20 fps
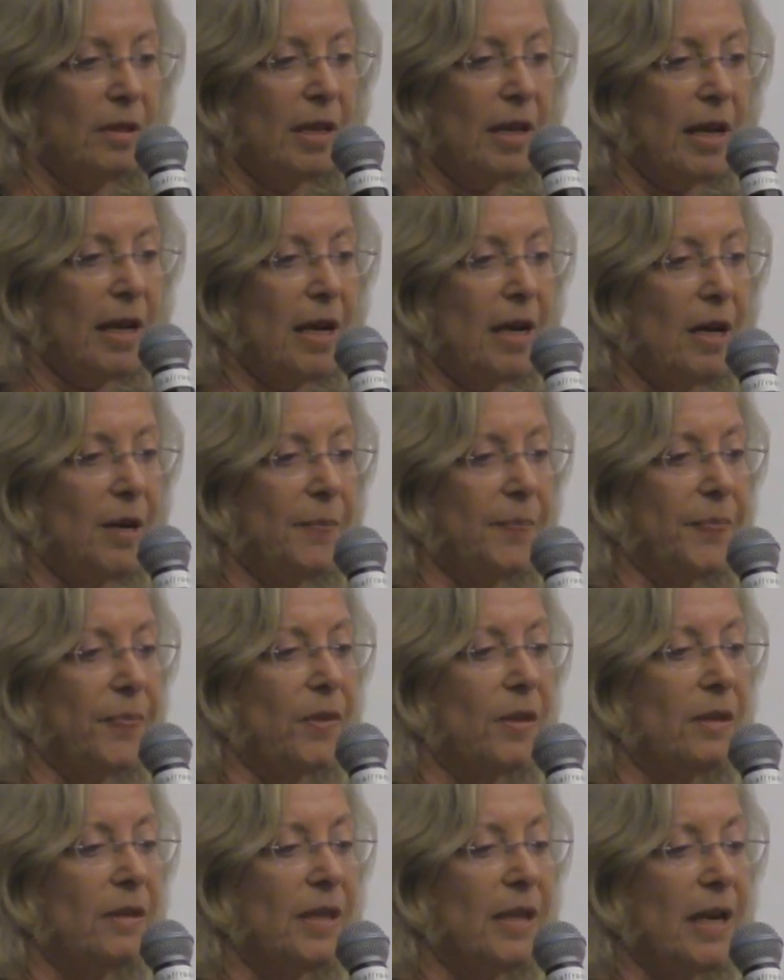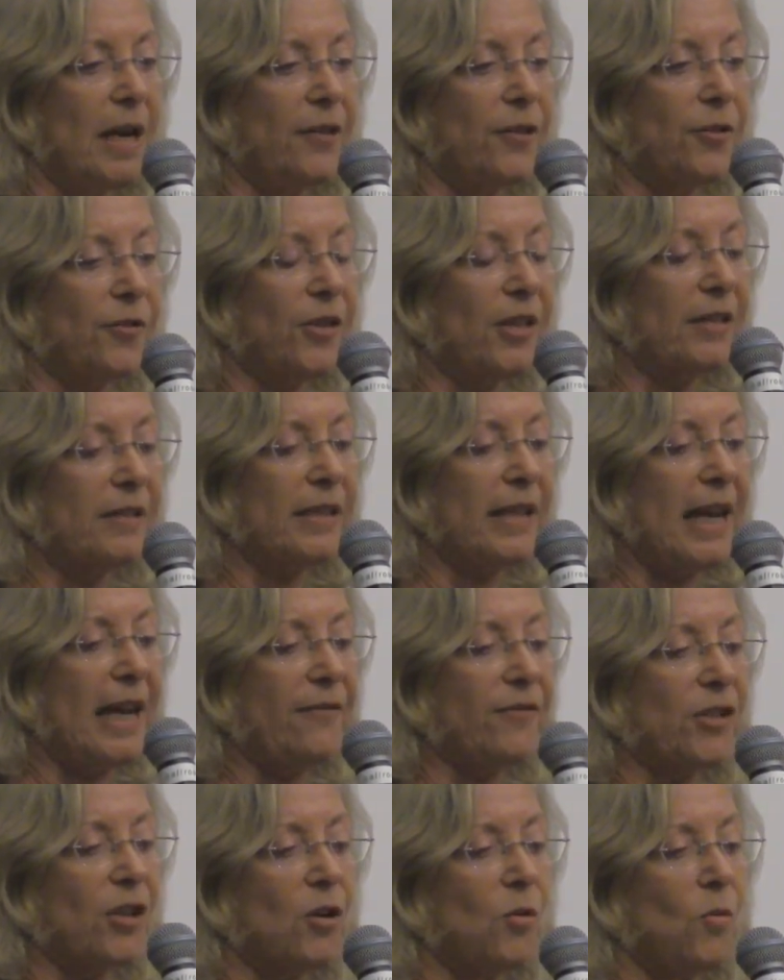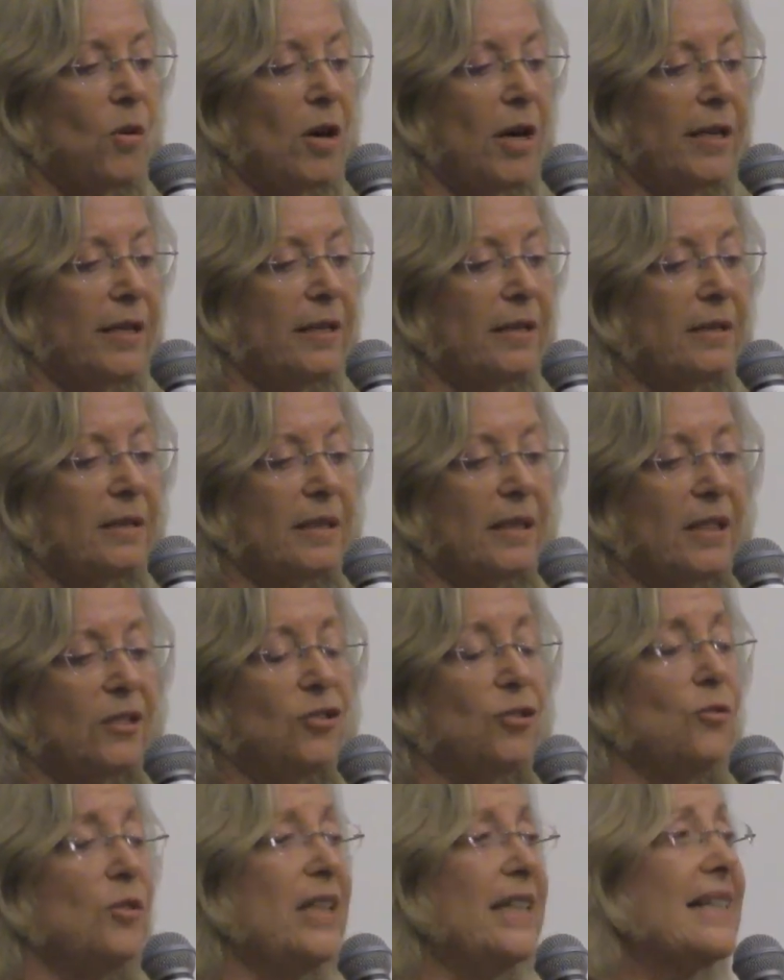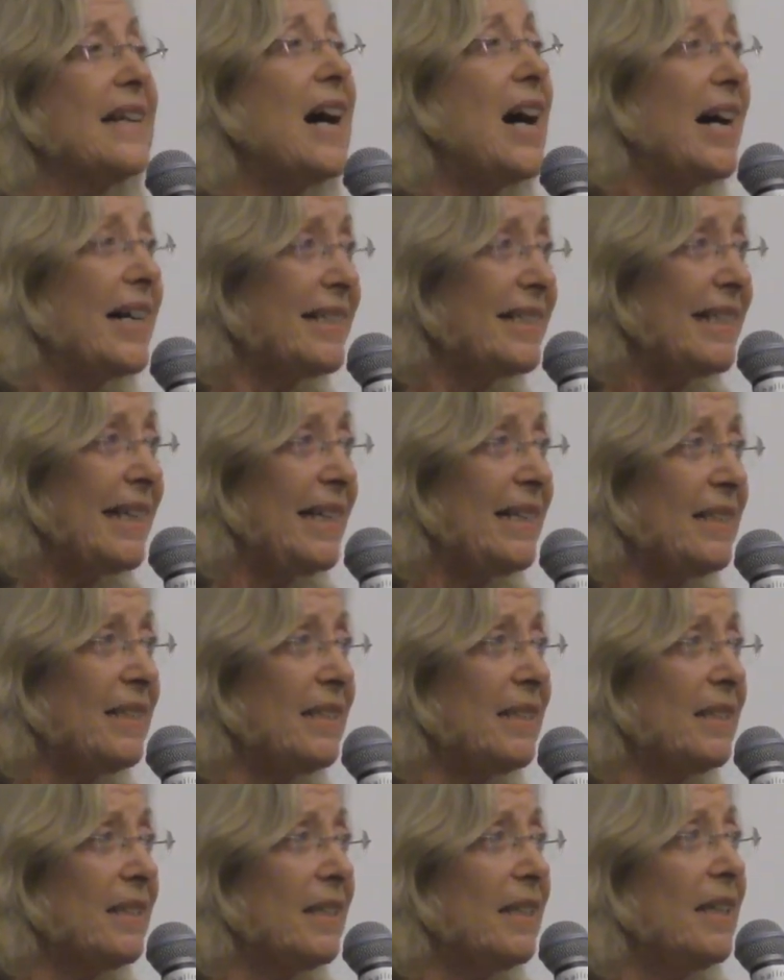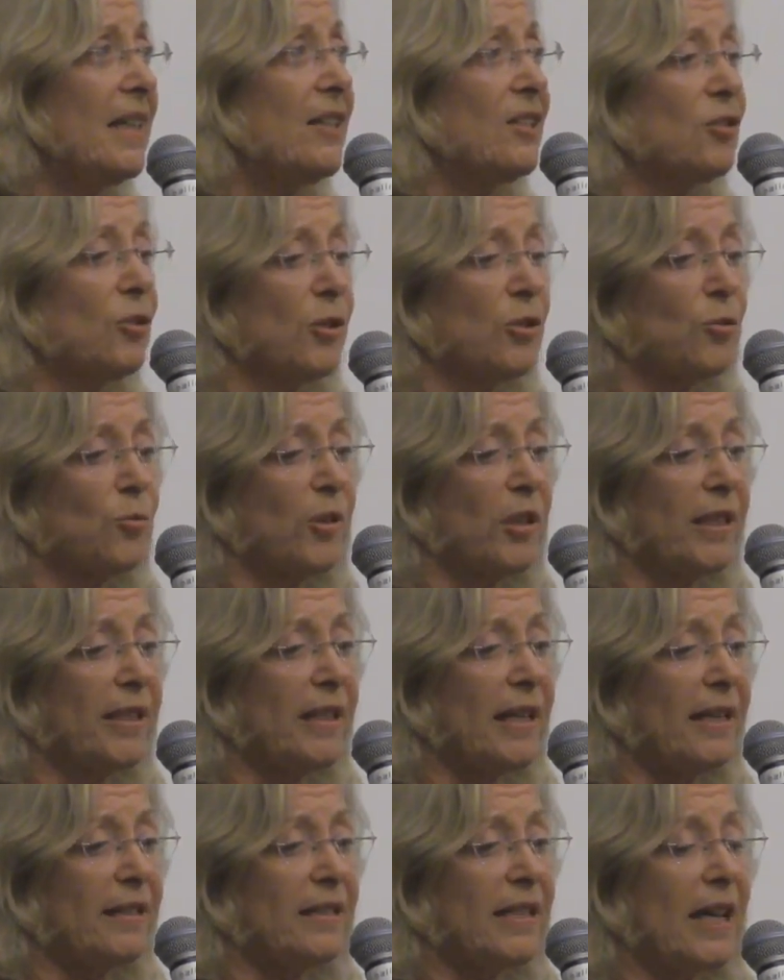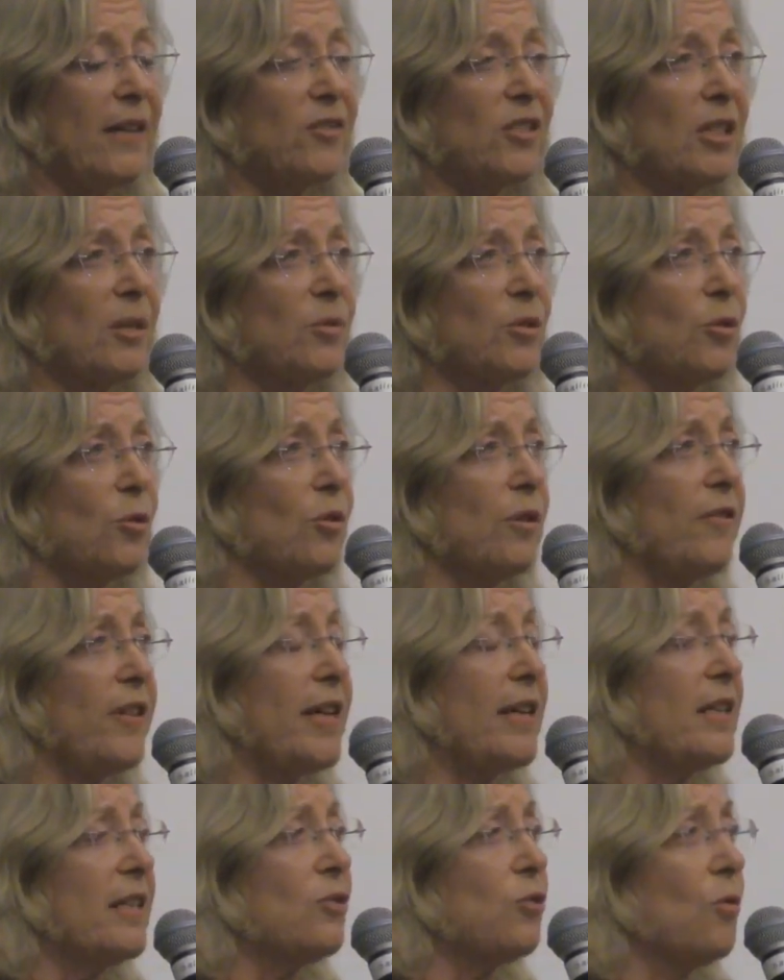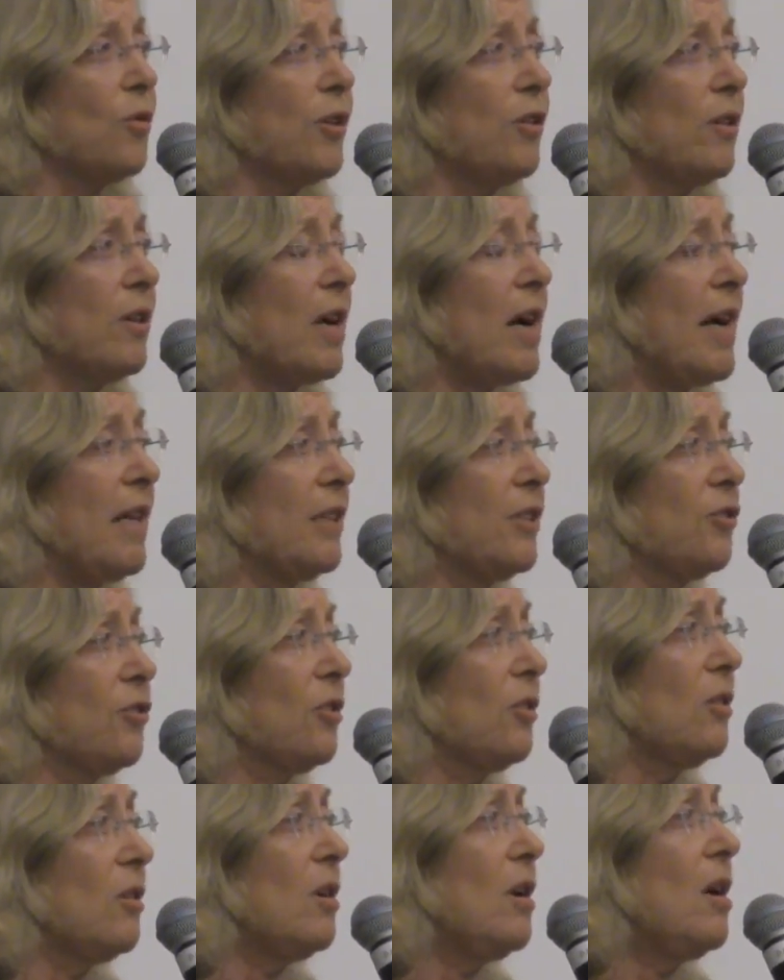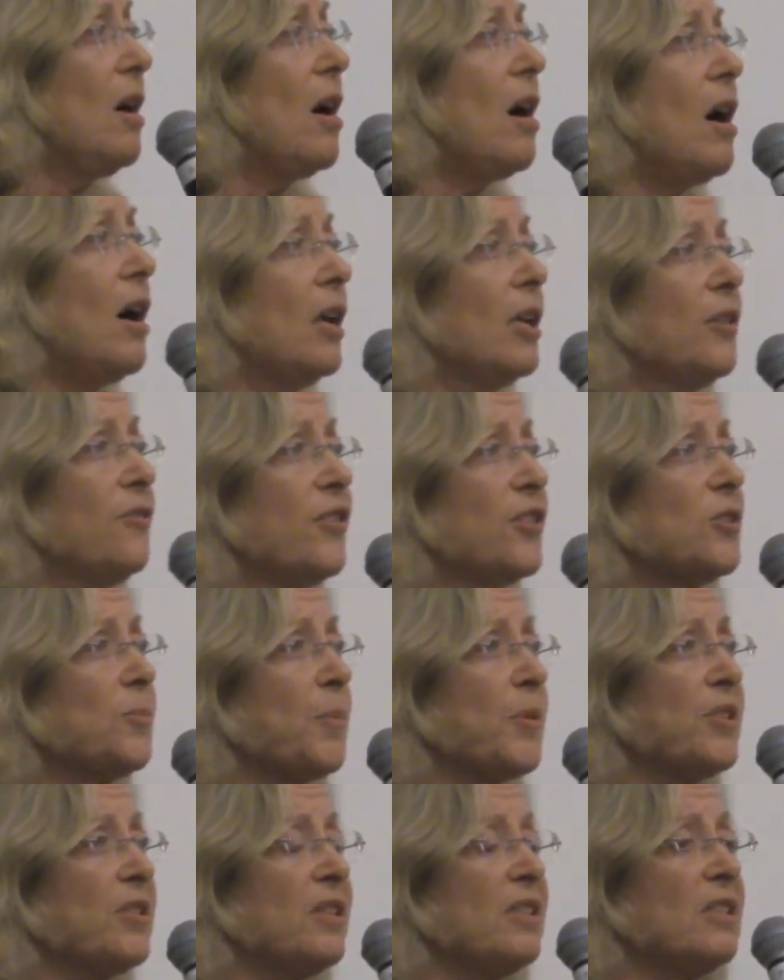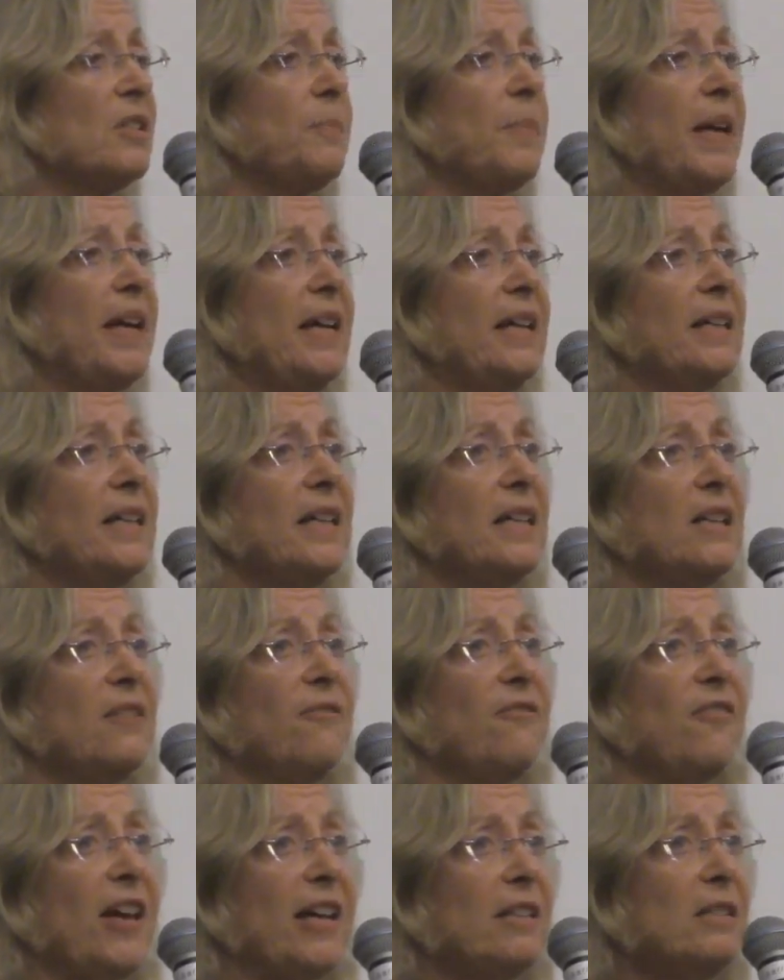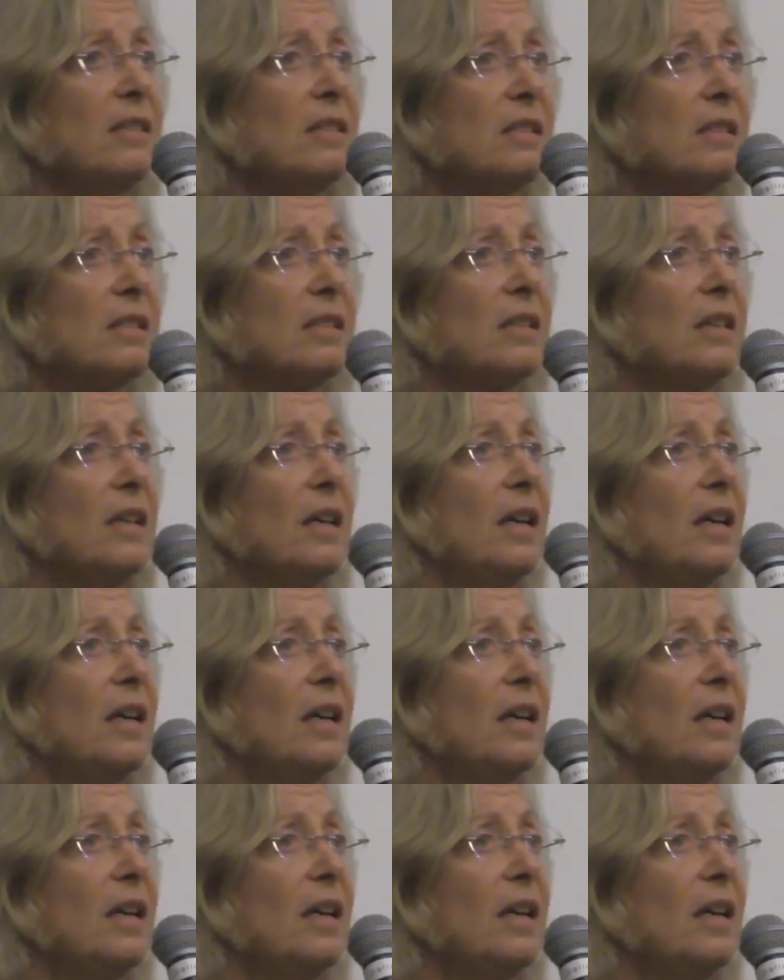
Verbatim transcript: Um, the other things that have to go on is, is you need content, so it's really nice to have some sort of editorial calendar. All of us participate in events.